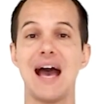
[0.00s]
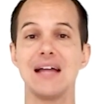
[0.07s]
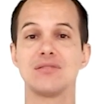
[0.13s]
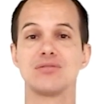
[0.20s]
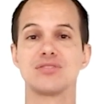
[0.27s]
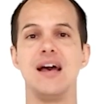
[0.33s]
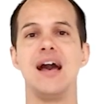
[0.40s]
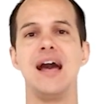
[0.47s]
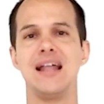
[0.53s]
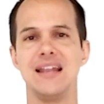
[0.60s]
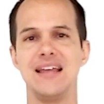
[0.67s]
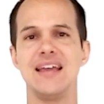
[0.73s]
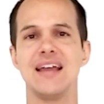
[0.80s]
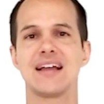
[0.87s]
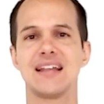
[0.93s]
require
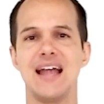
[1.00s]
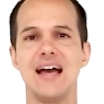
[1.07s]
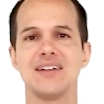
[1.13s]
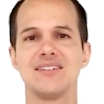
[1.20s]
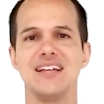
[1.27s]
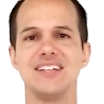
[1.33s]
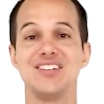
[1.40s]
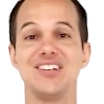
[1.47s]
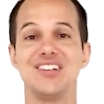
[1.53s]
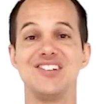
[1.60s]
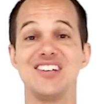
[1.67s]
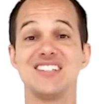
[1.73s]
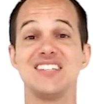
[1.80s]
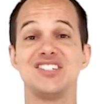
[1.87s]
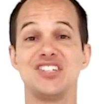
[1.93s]
qualified and trained
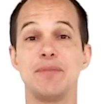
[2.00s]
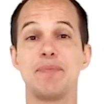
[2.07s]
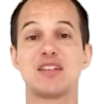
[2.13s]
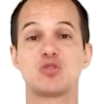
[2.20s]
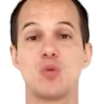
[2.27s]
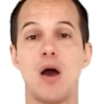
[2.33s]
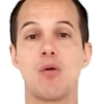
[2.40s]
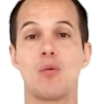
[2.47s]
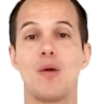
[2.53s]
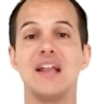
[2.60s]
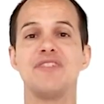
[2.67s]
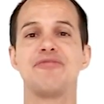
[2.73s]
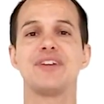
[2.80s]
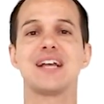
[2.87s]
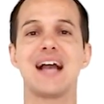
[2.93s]
personnel
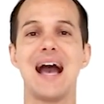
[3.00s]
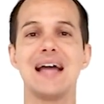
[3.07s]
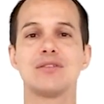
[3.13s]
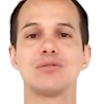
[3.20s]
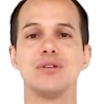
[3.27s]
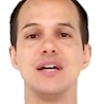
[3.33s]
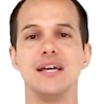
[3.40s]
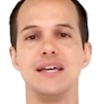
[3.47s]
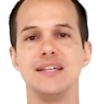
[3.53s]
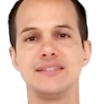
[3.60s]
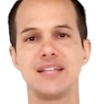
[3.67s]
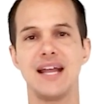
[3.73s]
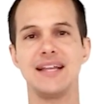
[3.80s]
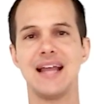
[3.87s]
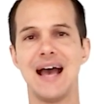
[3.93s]
for its
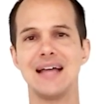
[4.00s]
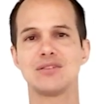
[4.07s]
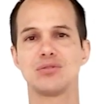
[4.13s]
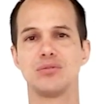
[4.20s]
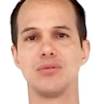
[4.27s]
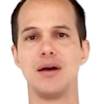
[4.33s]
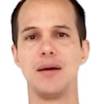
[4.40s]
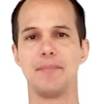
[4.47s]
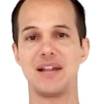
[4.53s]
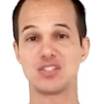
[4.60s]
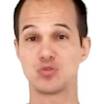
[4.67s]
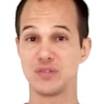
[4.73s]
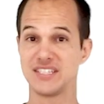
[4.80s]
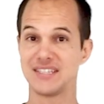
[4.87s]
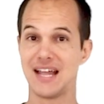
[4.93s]
installation, operation and
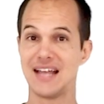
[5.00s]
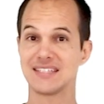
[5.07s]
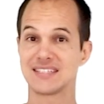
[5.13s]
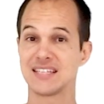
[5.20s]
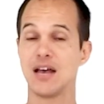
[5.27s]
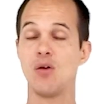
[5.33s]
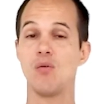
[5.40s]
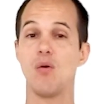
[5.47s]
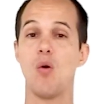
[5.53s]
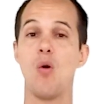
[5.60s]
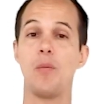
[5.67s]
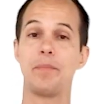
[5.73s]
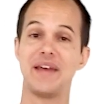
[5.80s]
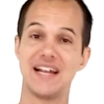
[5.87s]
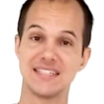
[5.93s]
maintenance.
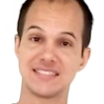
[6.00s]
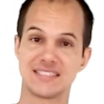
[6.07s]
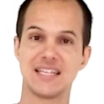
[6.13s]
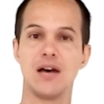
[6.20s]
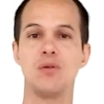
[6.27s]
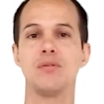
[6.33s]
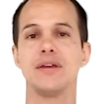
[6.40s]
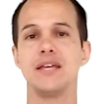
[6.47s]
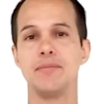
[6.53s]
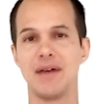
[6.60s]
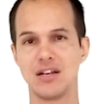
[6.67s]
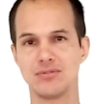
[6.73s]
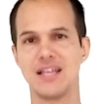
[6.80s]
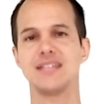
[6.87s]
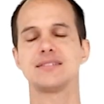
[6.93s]
The focus of this
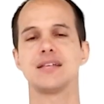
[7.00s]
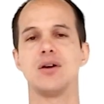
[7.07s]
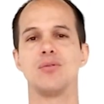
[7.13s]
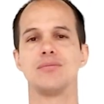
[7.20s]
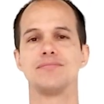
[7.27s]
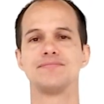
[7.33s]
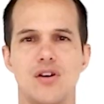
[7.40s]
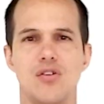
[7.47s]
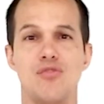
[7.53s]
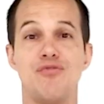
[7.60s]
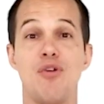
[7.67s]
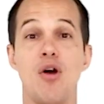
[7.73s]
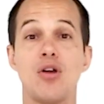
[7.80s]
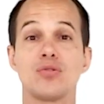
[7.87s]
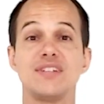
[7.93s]
course is not on design
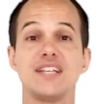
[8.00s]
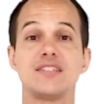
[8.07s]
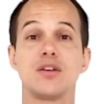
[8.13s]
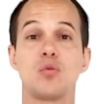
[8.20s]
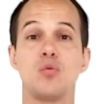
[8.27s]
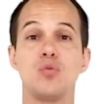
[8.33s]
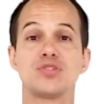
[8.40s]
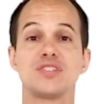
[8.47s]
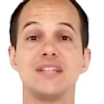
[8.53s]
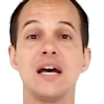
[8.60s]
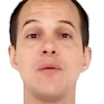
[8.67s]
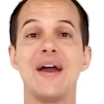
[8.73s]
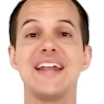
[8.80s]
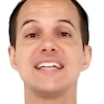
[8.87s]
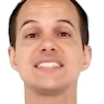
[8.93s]
features,
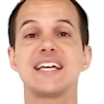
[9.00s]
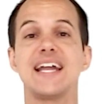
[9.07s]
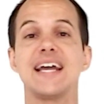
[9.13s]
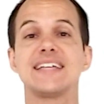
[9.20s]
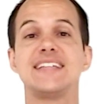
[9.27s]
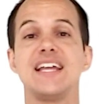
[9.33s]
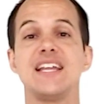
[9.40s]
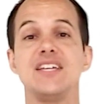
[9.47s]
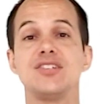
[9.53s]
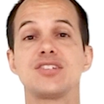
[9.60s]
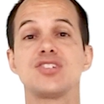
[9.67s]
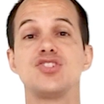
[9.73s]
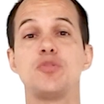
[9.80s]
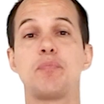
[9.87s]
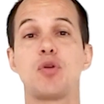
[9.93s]
involving
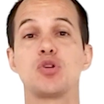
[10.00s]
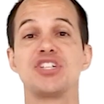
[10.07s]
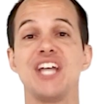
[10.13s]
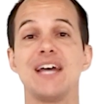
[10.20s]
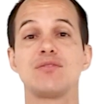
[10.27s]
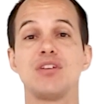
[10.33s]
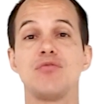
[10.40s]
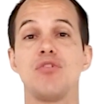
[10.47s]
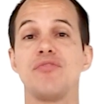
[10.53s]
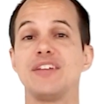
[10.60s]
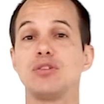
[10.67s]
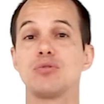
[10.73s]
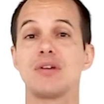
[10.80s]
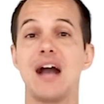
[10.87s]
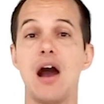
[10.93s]
calculations and
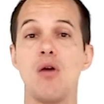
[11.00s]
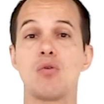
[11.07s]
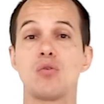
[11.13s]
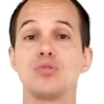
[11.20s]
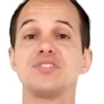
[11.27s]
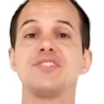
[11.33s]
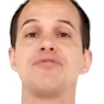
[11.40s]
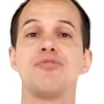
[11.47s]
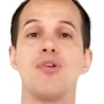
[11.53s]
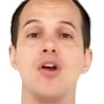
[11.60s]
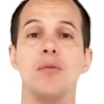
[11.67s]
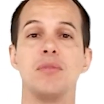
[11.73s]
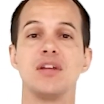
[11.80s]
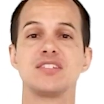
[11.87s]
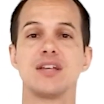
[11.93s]
formulas, something that
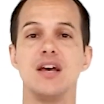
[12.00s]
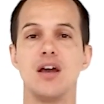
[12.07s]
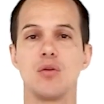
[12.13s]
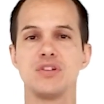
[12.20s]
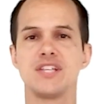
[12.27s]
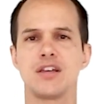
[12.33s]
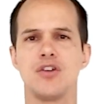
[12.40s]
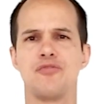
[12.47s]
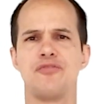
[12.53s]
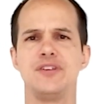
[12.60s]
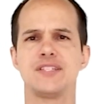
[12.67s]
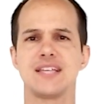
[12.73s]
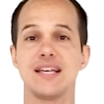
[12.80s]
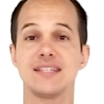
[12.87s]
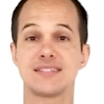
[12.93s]
I made a point of
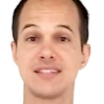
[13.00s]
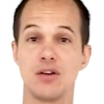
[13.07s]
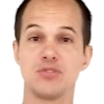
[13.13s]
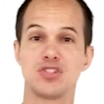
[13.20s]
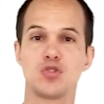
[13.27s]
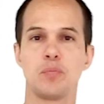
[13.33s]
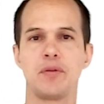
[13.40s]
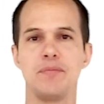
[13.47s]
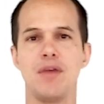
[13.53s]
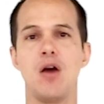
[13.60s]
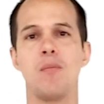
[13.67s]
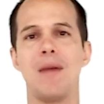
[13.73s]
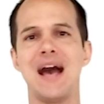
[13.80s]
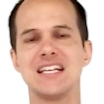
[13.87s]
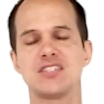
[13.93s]
suppressing as much of this
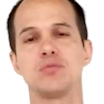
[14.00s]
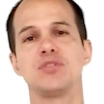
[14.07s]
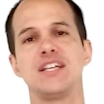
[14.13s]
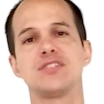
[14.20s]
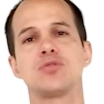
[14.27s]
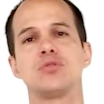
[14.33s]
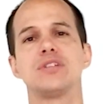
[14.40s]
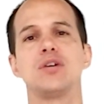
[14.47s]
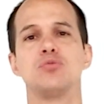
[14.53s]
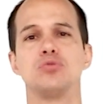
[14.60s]
content as possible.